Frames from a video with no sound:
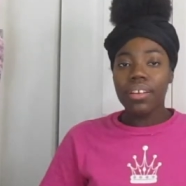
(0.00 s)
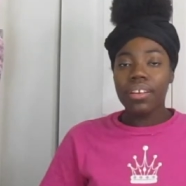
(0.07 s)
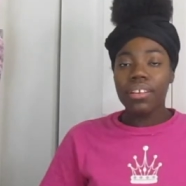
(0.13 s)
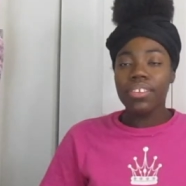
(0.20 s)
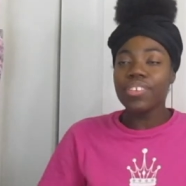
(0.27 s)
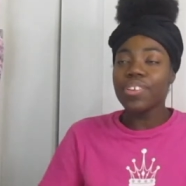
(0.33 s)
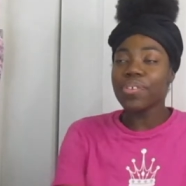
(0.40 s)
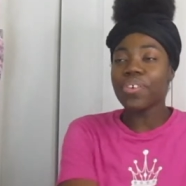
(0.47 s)

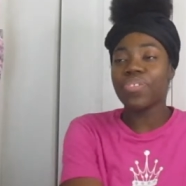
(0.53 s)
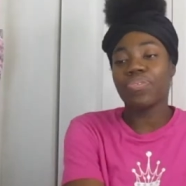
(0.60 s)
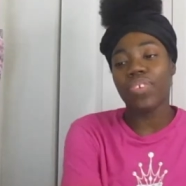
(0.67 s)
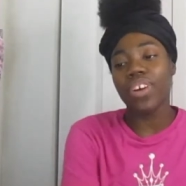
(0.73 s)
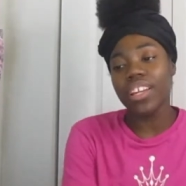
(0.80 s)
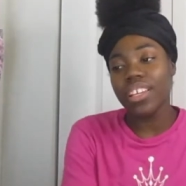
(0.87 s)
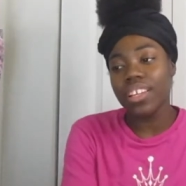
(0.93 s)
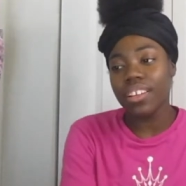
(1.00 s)
You know what's
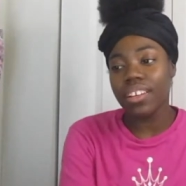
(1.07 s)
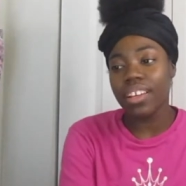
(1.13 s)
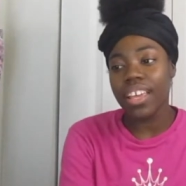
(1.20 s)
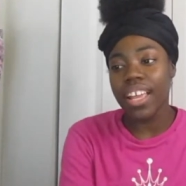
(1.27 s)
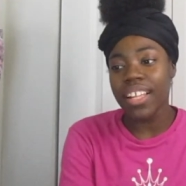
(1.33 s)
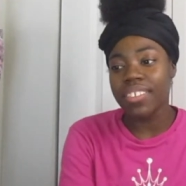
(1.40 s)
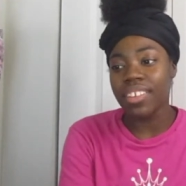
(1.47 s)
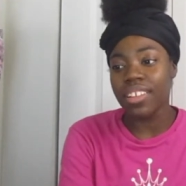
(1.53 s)
funny?
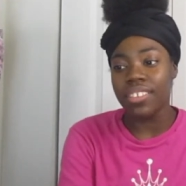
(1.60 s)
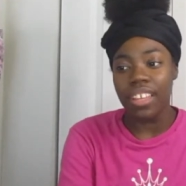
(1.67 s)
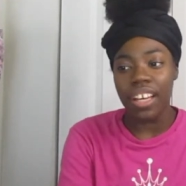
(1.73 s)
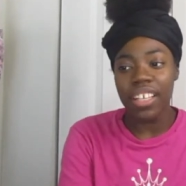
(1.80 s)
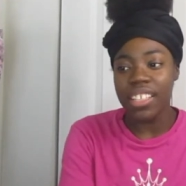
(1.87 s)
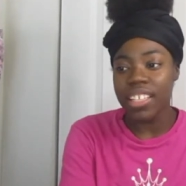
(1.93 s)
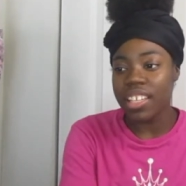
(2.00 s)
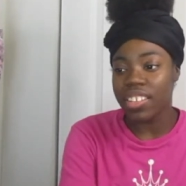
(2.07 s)
It's the
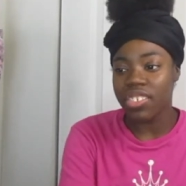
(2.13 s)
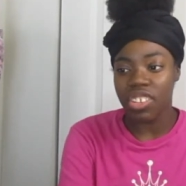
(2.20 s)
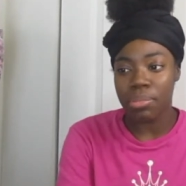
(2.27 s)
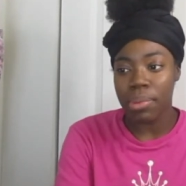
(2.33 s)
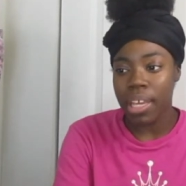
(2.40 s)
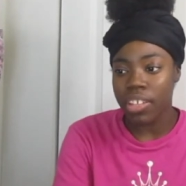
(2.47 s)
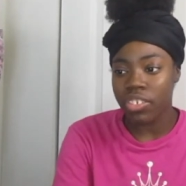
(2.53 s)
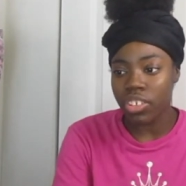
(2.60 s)
DDG
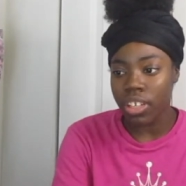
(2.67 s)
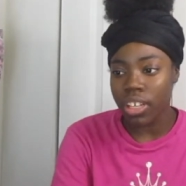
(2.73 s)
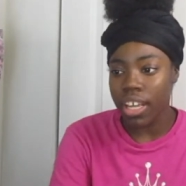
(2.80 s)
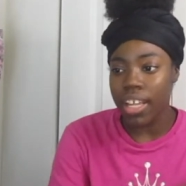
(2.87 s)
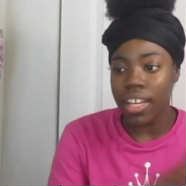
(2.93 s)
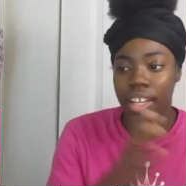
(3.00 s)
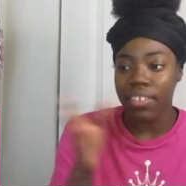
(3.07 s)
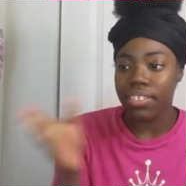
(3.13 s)
mansion
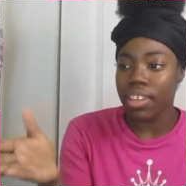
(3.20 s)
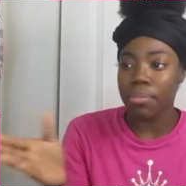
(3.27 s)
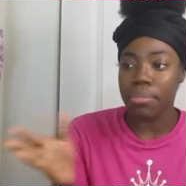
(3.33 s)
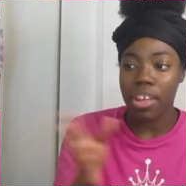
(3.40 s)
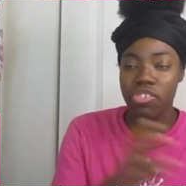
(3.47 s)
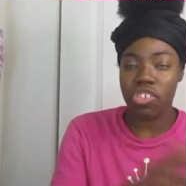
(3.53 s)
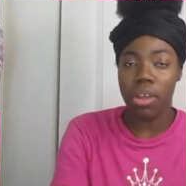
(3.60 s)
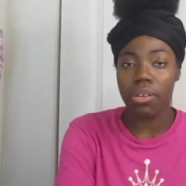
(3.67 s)
and it's him
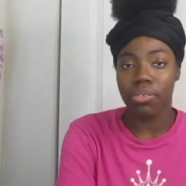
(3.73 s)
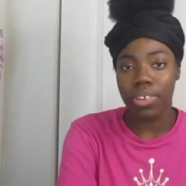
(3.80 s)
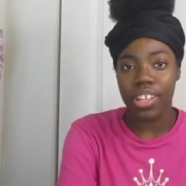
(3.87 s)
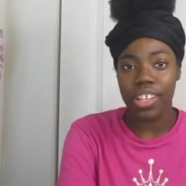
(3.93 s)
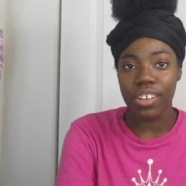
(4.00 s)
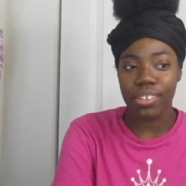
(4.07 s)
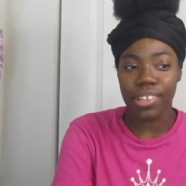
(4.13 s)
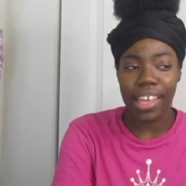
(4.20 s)
that dropped the
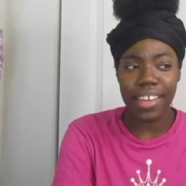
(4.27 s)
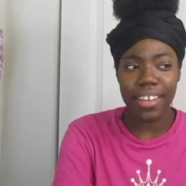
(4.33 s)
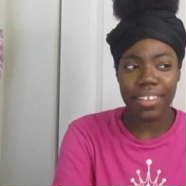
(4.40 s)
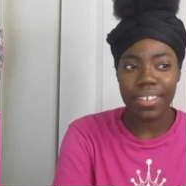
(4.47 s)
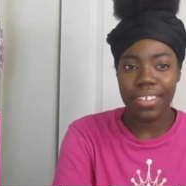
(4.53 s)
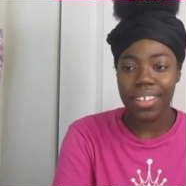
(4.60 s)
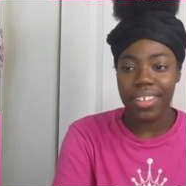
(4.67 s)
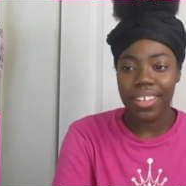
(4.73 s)
video. Like,
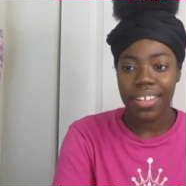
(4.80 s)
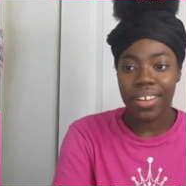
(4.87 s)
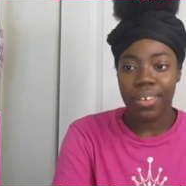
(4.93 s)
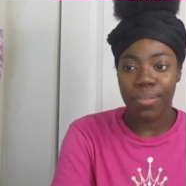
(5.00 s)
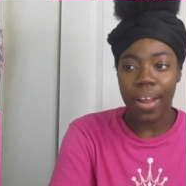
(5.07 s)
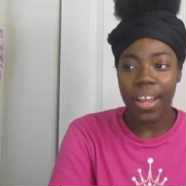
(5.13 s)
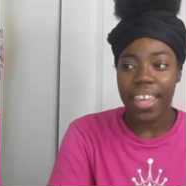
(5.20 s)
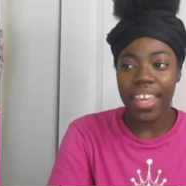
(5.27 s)

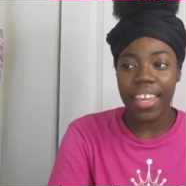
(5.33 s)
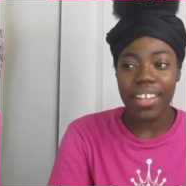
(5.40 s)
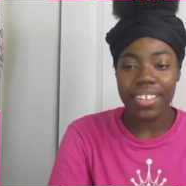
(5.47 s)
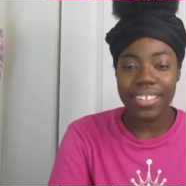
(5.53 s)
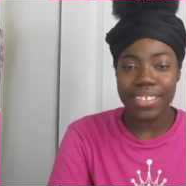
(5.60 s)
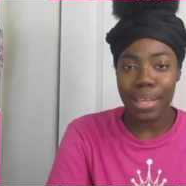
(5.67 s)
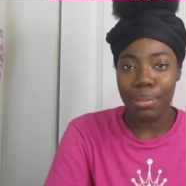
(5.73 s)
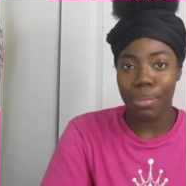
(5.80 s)
why can't he
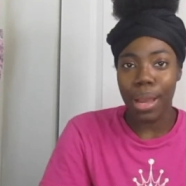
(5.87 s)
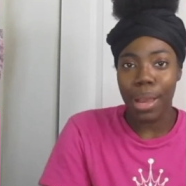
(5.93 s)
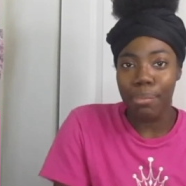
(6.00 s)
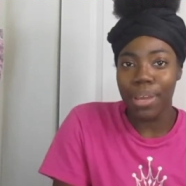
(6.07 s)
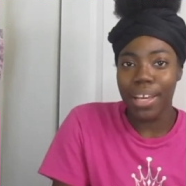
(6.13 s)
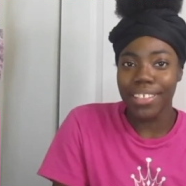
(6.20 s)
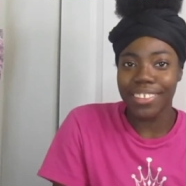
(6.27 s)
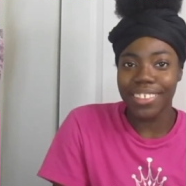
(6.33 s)
just say my
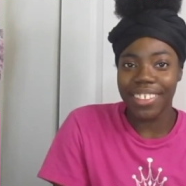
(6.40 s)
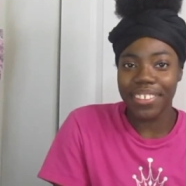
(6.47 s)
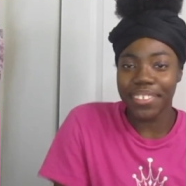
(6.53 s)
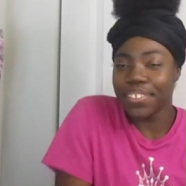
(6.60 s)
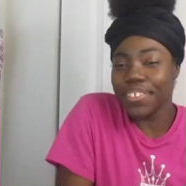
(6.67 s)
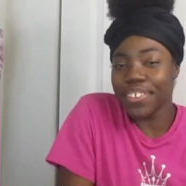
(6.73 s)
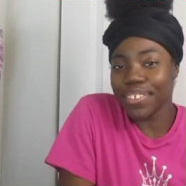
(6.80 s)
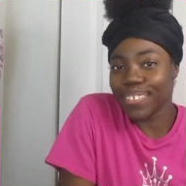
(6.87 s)
mansion?
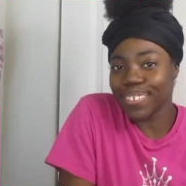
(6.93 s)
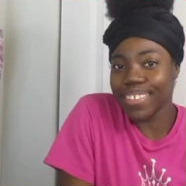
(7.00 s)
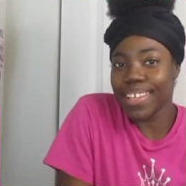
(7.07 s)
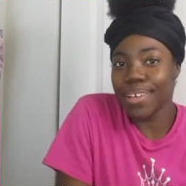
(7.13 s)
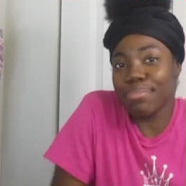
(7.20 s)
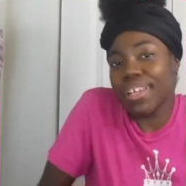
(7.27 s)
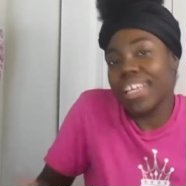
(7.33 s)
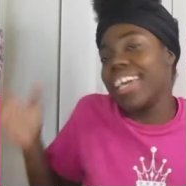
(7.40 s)
You know what I'm
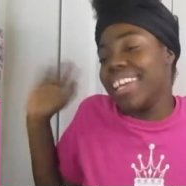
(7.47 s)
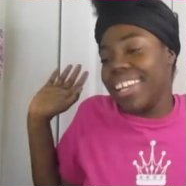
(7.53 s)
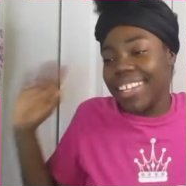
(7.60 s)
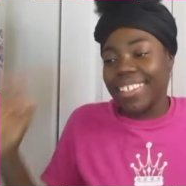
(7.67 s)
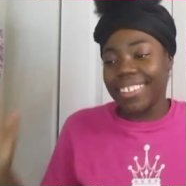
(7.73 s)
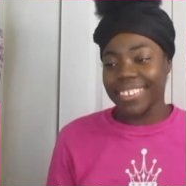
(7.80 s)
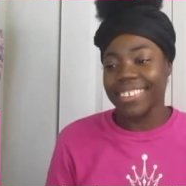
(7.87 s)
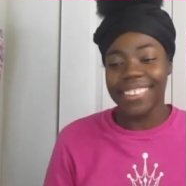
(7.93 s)
saying? But
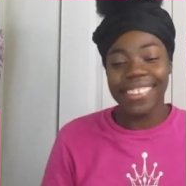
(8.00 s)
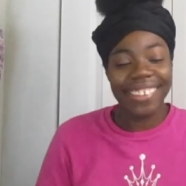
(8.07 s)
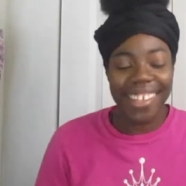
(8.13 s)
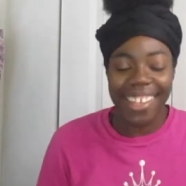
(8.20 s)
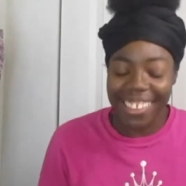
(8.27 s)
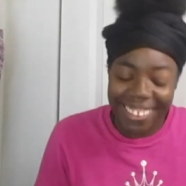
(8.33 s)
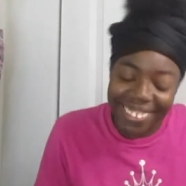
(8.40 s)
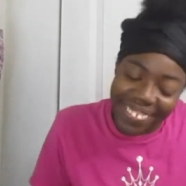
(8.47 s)
hey,
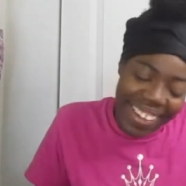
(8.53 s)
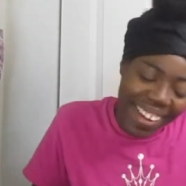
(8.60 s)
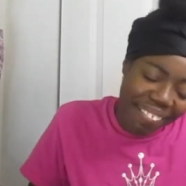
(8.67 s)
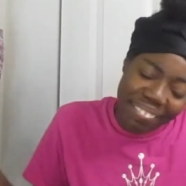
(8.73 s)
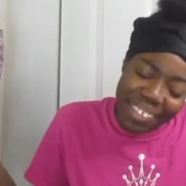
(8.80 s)
I just, I